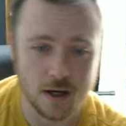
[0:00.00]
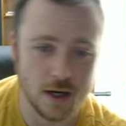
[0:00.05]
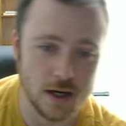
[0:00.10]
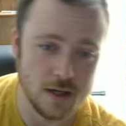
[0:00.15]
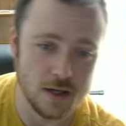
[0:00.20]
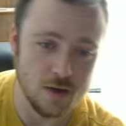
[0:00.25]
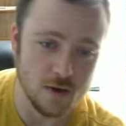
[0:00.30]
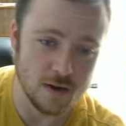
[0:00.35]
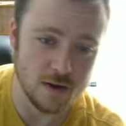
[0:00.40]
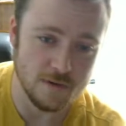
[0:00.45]

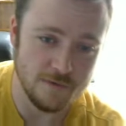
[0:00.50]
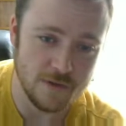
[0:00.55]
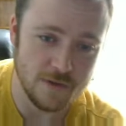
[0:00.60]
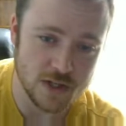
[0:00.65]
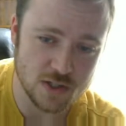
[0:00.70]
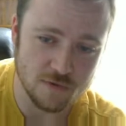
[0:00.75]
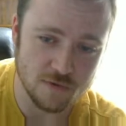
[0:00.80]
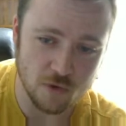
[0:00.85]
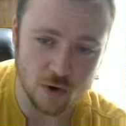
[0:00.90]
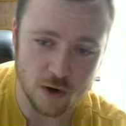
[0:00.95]
You can
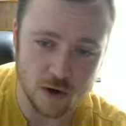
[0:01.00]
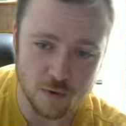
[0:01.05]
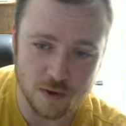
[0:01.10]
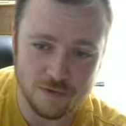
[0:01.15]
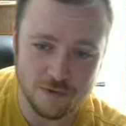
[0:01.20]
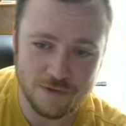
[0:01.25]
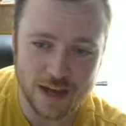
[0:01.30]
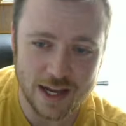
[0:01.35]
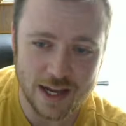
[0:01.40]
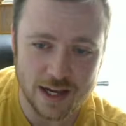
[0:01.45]
fish for it with
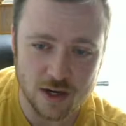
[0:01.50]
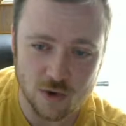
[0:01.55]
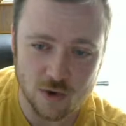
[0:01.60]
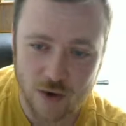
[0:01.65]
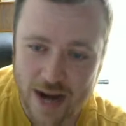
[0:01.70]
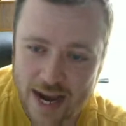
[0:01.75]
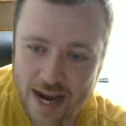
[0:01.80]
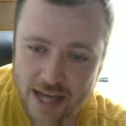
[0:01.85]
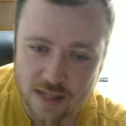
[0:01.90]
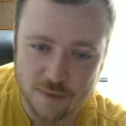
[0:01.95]
Fading
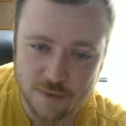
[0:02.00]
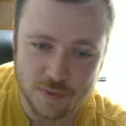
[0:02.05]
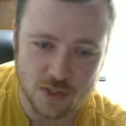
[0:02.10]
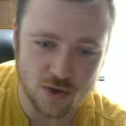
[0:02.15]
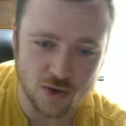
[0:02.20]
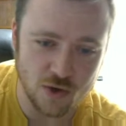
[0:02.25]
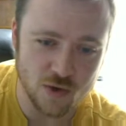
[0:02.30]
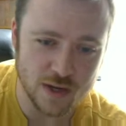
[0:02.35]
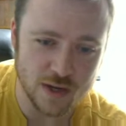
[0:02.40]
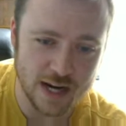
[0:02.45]
Grasp, so
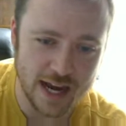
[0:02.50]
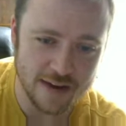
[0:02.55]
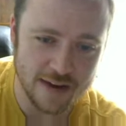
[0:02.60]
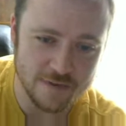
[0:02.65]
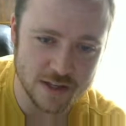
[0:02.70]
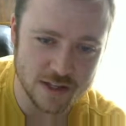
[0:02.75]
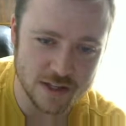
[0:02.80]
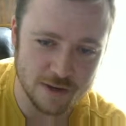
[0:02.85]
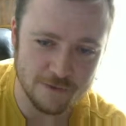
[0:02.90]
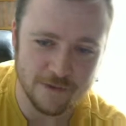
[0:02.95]
you can have
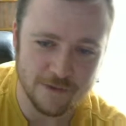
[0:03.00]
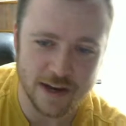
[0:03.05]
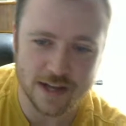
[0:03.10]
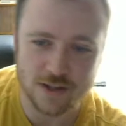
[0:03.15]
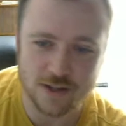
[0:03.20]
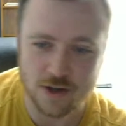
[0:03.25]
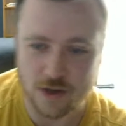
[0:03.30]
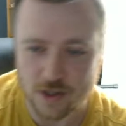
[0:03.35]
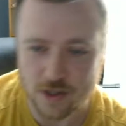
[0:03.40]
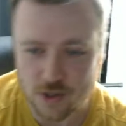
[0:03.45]
this effect
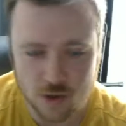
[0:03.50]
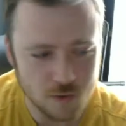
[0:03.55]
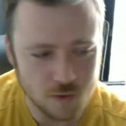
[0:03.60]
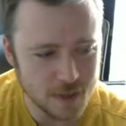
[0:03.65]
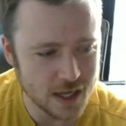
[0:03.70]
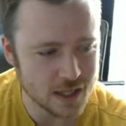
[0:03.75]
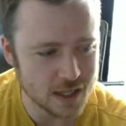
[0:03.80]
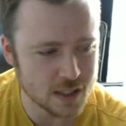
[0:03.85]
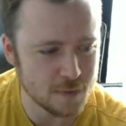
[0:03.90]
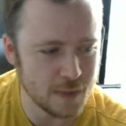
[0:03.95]
on a
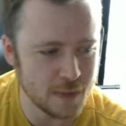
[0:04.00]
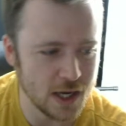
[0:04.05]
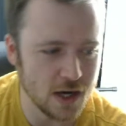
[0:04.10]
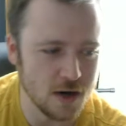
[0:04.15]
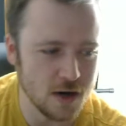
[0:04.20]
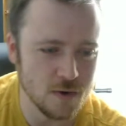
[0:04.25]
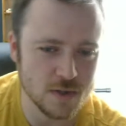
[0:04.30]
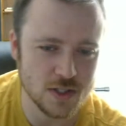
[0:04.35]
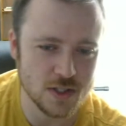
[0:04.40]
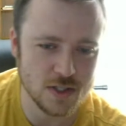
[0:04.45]
2-mana
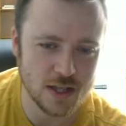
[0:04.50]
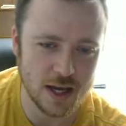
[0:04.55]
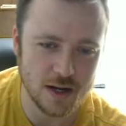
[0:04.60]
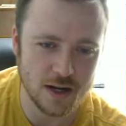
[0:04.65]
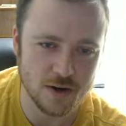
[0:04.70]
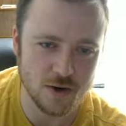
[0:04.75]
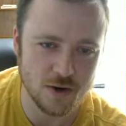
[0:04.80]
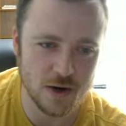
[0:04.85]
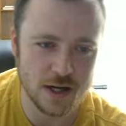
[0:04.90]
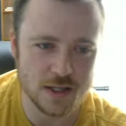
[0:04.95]
spell, which is kind of
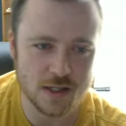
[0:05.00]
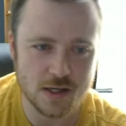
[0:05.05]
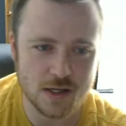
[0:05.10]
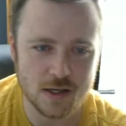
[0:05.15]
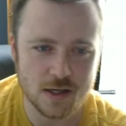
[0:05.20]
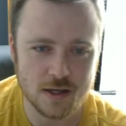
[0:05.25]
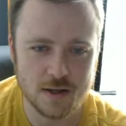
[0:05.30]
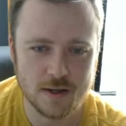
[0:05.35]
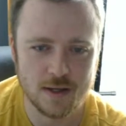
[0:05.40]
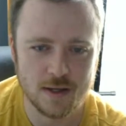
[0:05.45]
crazy.